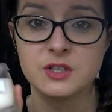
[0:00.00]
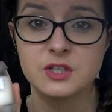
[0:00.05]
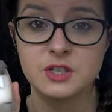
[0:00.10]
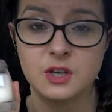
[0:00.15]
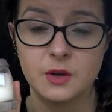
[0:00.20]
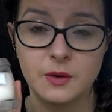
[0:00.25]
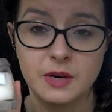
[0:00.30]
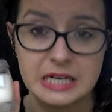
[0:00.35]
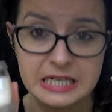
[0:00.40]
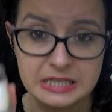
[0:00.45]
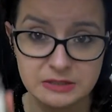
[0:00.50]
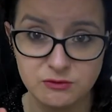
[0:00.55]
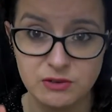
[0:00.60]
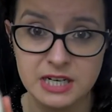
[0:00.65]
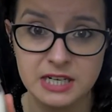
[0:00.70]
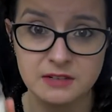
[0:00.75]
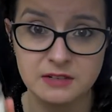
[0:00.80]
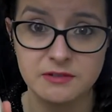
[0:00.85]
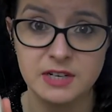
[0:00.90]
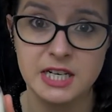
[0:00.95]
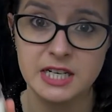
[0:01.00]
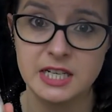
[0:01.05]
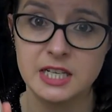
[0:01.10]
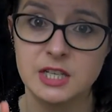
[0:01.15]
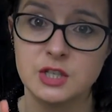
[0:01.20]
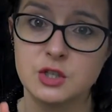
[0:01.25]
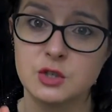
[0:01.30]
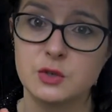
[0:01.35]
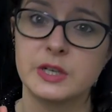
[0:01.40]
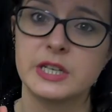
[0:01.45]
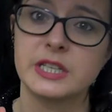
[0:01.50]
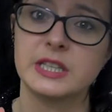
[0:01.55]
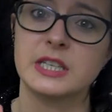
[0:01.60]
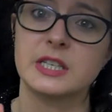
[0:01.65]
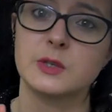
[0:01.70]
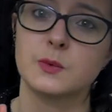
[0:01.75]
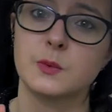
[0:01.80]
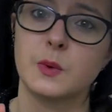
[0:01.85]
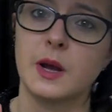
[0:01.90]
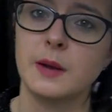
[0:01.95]
so really, really enjoying
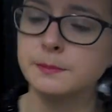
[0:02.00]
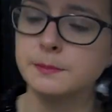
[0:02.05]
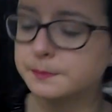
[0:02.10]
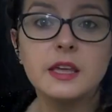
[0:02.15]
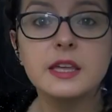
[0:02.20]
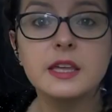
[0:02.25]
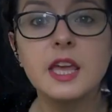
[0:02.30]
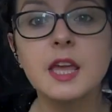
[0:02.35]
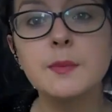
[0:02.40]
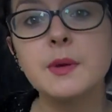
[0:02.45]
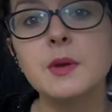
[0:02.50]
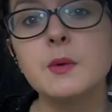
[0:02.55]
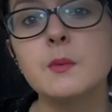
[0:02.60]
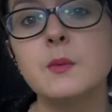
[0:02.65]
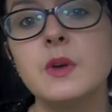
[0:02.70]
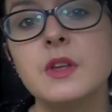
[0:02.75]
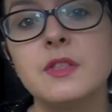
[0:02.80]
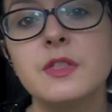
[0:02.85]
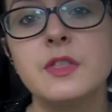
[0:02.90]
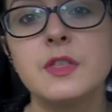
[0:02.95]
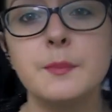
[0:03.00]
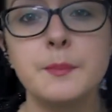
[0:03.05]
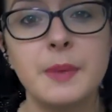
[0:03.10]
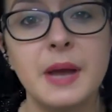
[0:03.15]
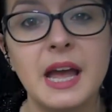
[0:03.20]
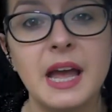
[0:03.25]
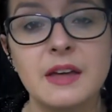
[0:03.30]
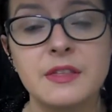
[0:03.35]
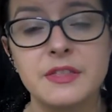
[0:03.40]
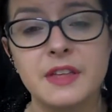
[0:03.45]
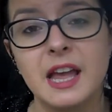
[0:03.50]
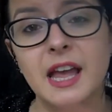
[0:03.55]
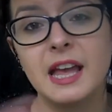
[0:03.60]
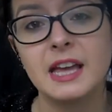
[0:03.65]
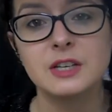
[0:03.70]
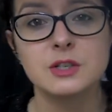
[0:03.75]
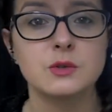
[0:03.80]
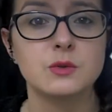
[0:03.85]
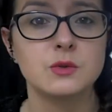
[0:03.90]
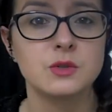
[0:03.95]
this one. Keeping with the bath
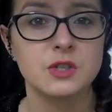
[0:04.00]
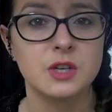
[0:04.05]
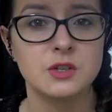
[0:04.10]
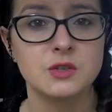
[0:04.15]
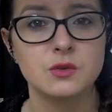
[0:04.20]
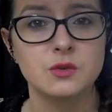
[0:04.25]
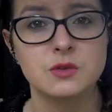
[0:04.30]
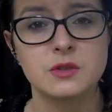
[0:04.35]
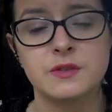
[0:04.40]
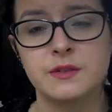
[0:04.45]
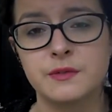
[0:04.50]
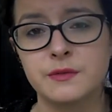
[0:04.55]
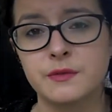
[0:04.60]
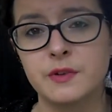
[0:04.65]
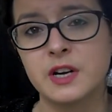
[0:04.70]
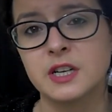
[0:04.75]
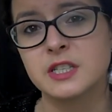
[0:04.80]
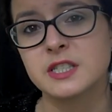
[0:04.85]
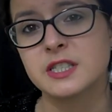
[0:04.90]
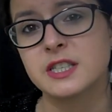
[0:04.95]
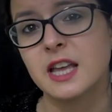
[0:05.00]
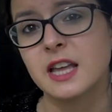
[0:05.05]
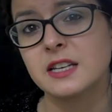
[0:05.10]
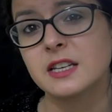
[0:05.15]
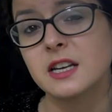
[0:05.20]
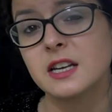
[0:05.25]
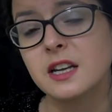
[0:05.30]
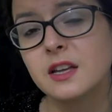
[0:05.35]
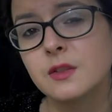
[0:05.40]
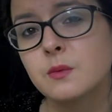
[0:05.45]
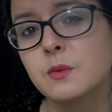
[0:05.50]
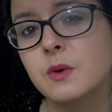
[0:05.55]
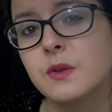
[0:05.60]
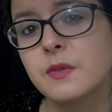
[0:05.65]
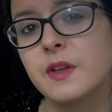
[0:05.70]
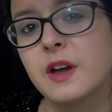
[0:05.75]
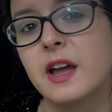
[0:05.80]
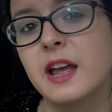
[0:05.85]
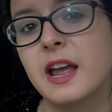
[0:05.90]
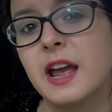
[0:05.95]
and also sort of the fresh scent, another
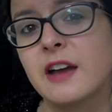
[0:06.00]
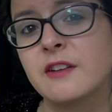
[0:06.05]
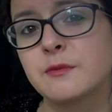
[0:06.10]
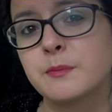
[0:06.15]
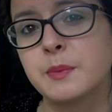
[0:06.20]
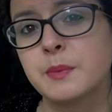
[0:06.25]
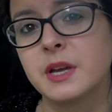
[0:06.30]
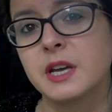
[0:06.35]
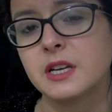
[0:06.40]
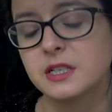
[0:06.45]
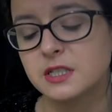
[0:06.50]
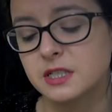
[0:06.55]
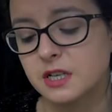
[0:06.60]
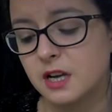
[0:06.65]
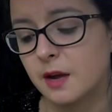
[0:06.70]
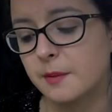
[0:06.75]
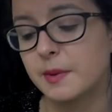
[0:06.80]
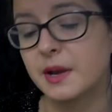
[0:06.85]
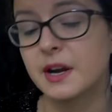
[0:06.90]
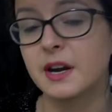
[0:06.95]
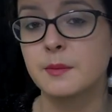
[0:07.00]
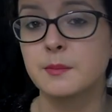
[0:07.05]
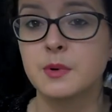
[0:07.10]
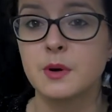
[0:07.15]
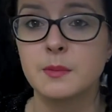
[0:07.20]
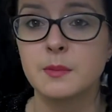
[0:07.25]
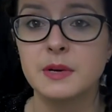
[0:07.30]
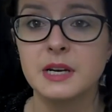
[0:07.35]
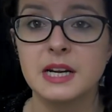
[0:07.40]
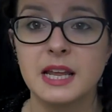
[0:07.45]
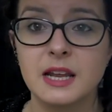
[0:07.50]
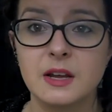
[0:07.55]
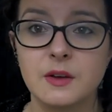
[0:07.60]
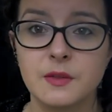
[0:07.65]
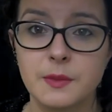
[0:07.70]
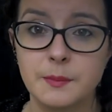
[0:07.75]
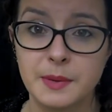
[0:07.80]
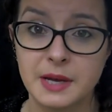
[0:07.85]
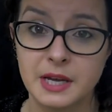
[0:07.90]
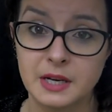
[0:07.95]
one that I have picked up, and I'm probably late
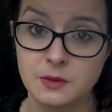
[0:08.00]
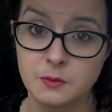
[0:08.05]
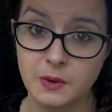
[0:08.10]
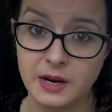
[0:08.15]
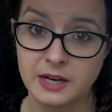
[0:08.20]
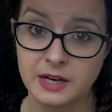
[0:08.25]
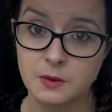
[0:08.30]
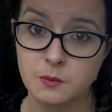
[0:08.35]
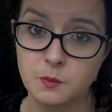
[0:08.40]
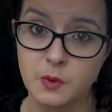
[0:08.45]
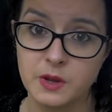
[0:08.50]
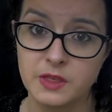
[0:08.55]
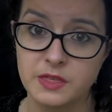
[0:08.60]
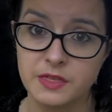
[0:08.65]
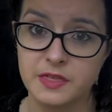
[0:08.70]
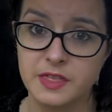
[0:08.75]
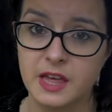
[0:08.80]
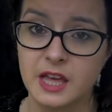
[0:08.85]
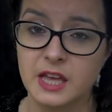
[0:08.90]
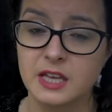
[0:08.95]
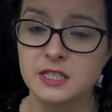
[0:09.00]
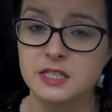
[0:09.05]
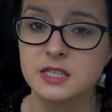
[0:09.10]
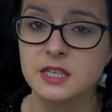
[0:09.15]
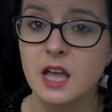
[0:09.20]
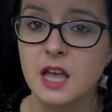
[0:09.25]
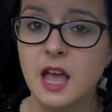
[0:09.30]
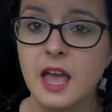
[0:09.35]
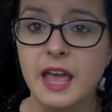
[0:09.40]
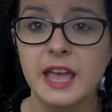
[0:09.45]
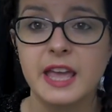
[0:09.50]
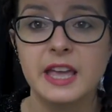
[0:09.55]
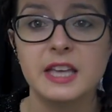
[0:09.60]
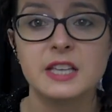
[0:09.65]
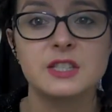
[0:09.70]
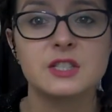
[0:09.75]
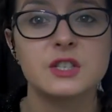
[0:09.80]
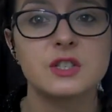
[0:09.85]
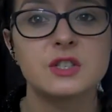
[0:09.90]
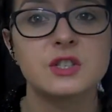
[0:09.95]
on the bandwagon with this,
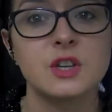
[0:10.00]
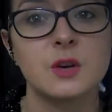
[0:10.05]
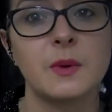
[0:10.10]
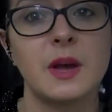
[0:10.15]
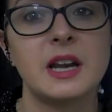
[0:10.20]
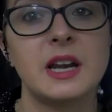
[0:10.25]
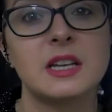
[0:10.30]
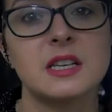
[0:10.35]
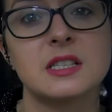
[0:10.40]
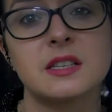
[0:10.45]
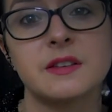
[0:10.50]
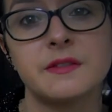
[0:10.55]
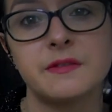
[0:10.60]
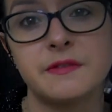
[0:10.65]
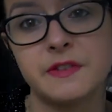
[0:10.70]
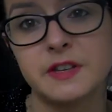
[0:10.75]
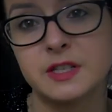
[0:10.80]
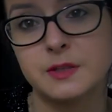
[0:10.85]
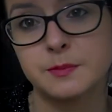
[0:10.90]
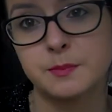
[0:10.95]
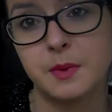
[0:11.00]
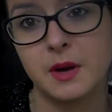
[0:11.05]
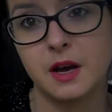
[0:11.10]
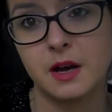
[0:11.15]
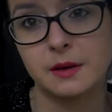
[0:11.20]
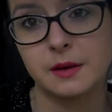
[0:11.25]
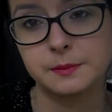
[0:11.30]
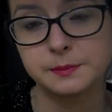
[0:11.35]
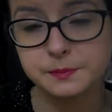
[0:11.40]
is Zoella's Fizz Bar.